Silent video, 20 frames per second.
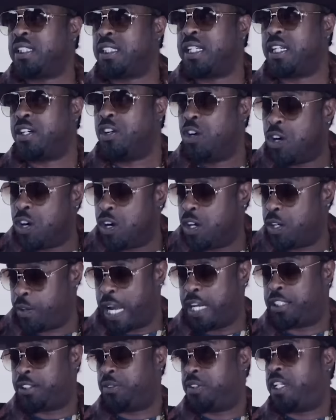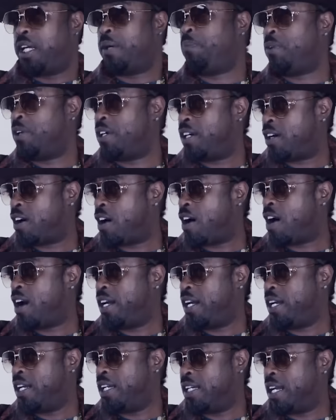to get on. That's what they put in our
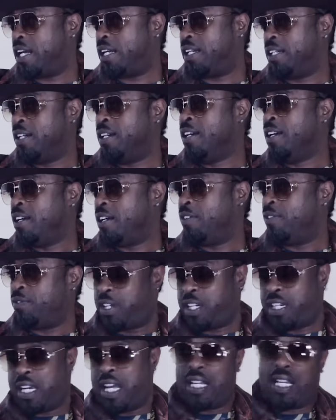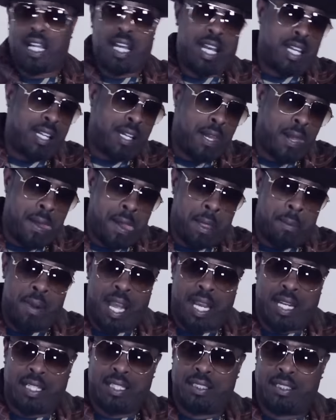head. Like if in L.A.
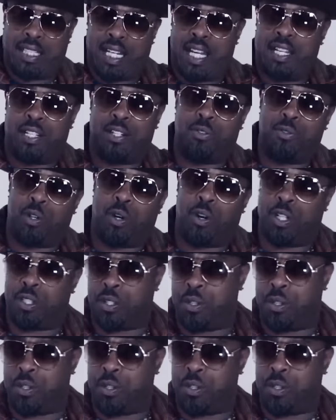back in the day, you know a